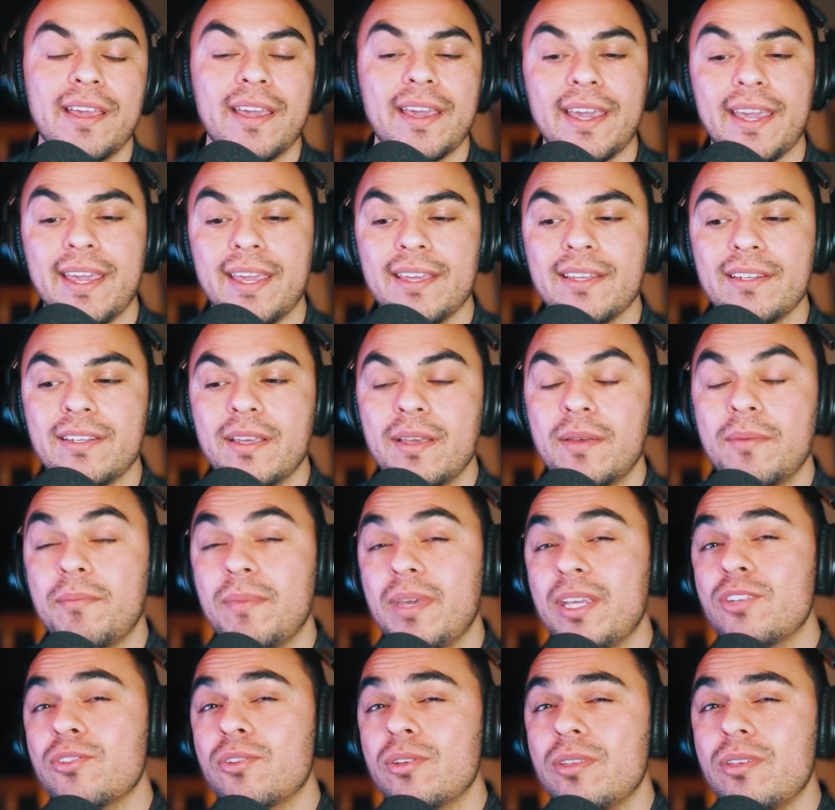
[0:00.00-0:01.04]
And
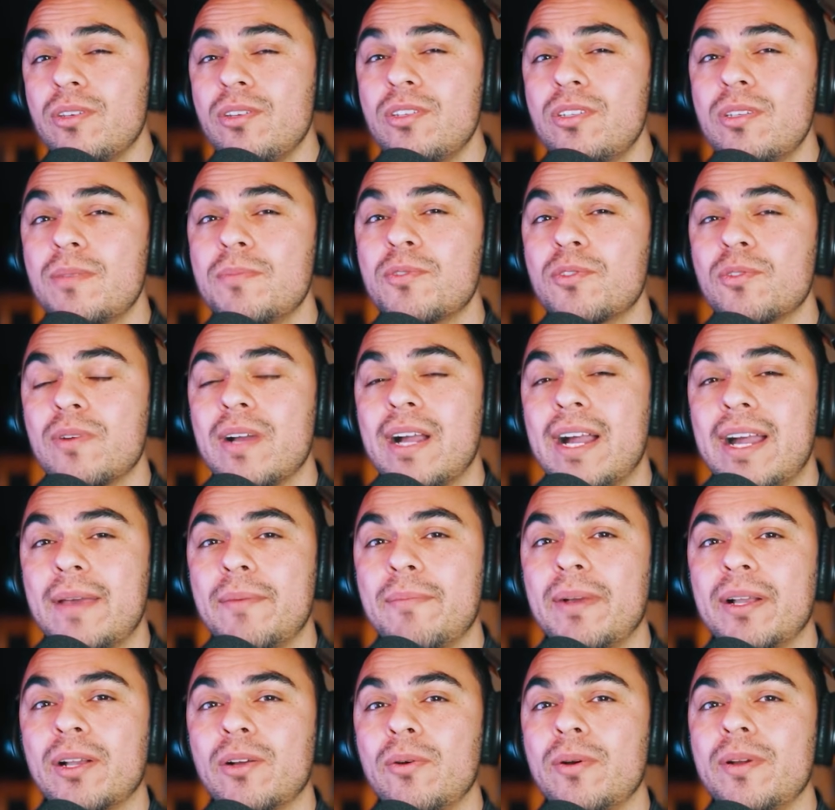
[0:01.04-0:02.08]
make sure that you
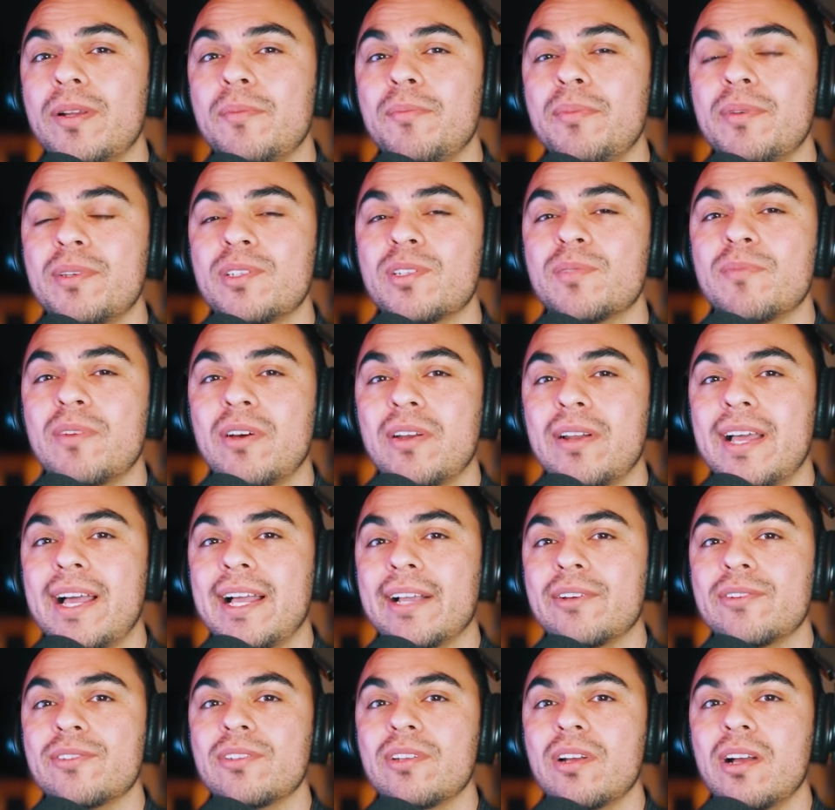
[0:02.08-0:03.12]
subscribe by going to
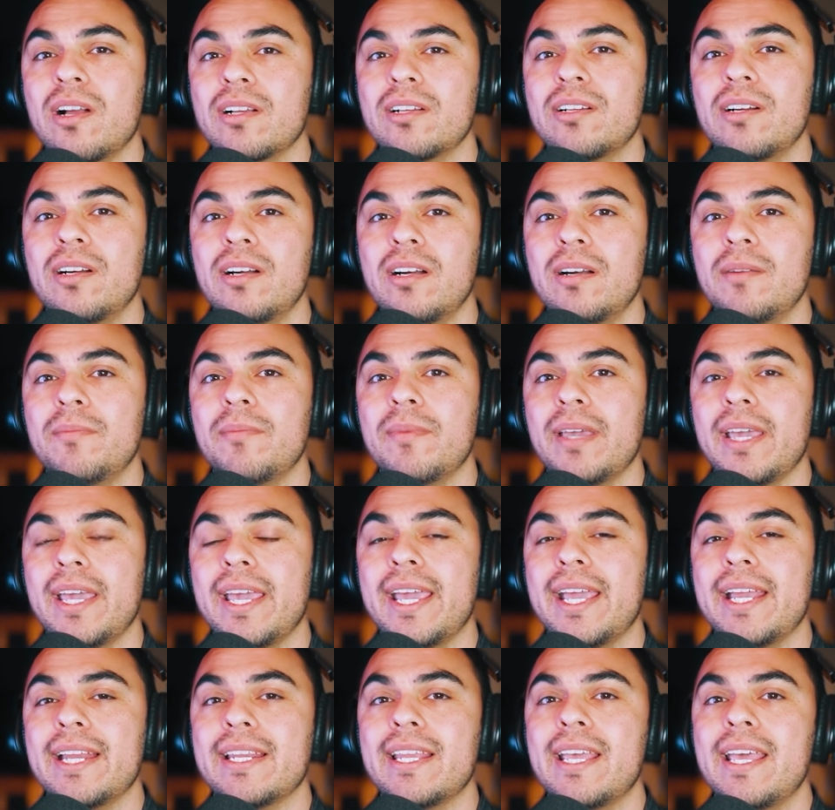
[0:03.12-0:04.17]
businessmodelhackers.com
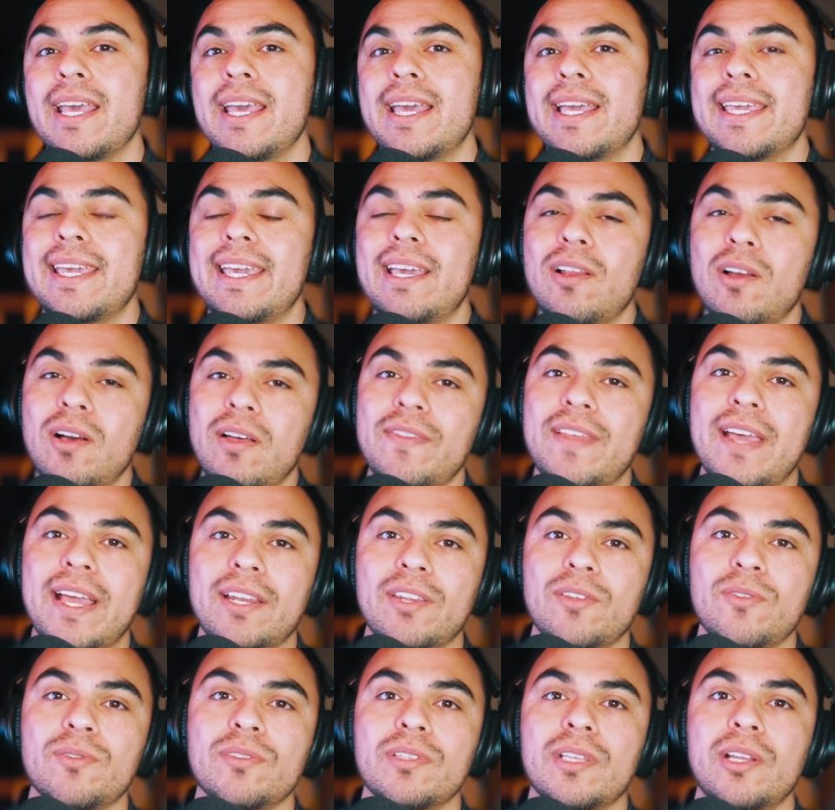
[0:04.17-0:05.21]
and get on
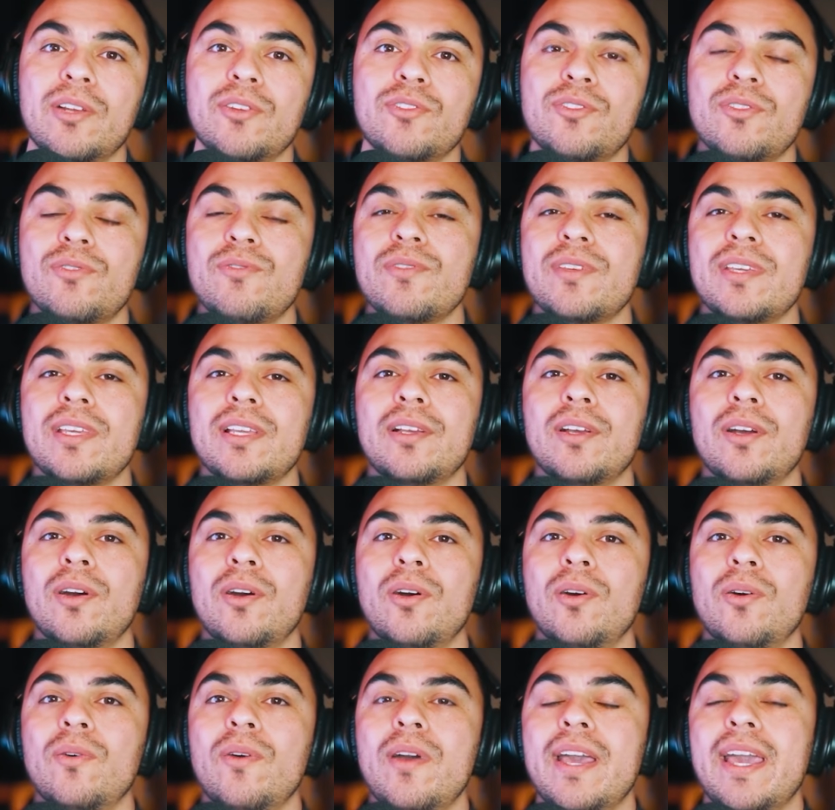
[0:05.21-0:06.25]
that newsletter so you can
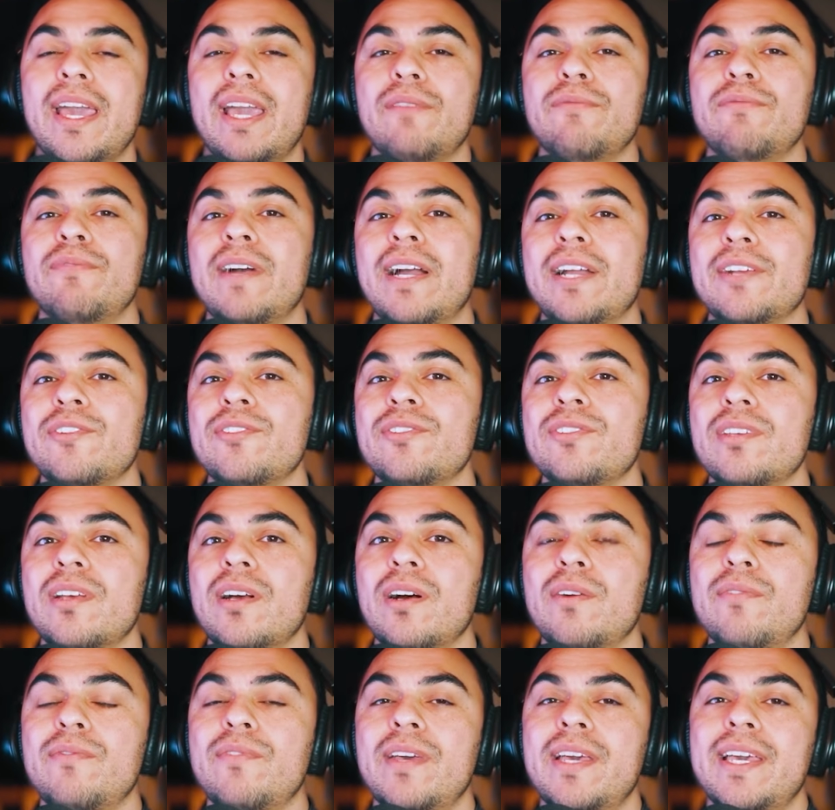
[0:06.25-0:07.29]
go and find
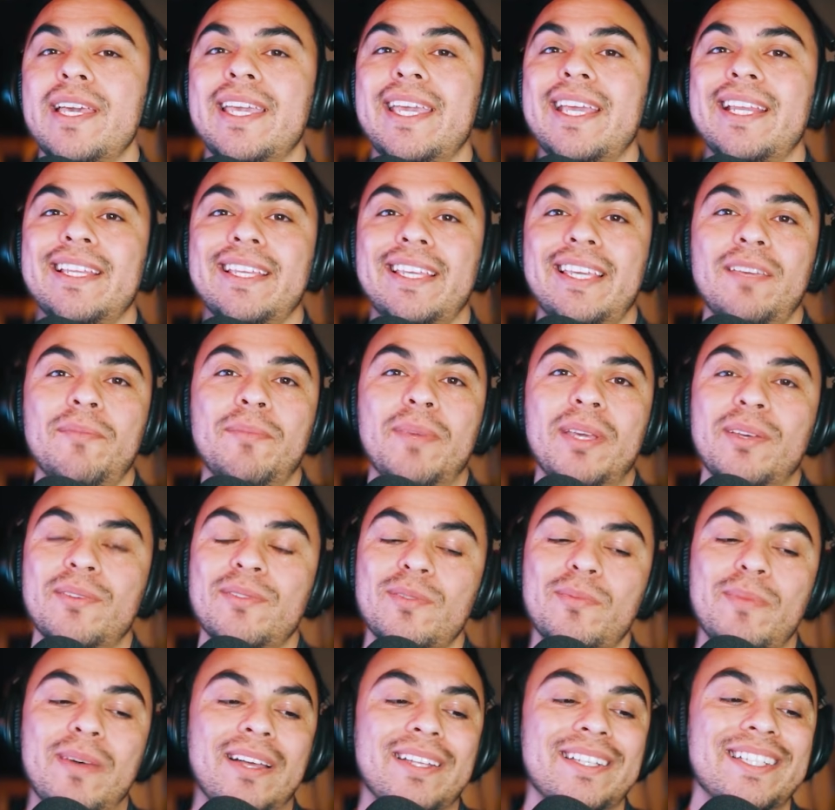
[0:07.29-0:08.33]
yourself getting
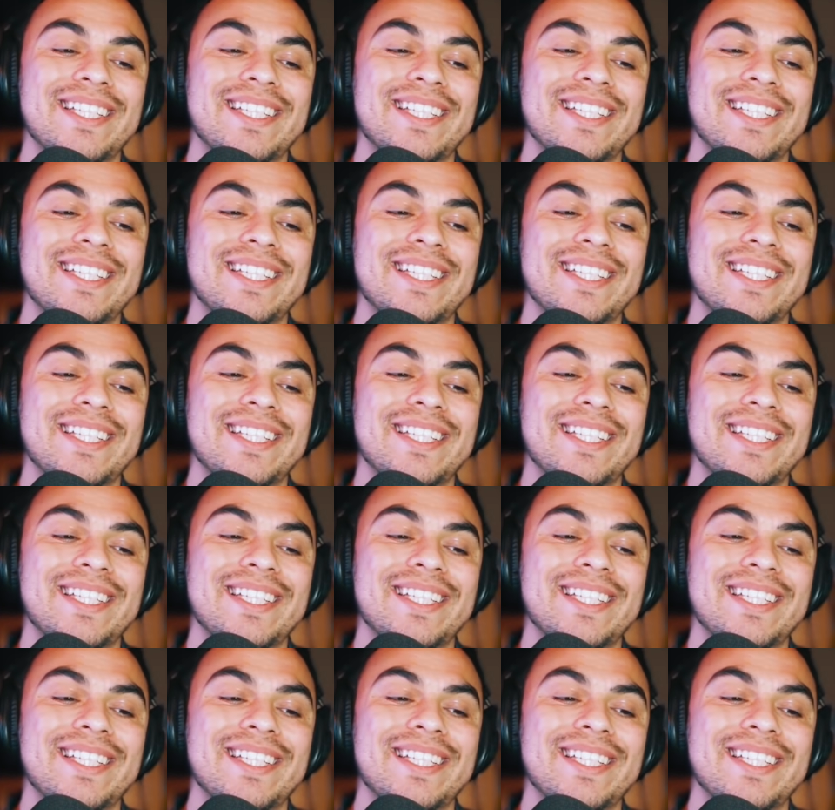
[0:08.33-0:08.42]
emails about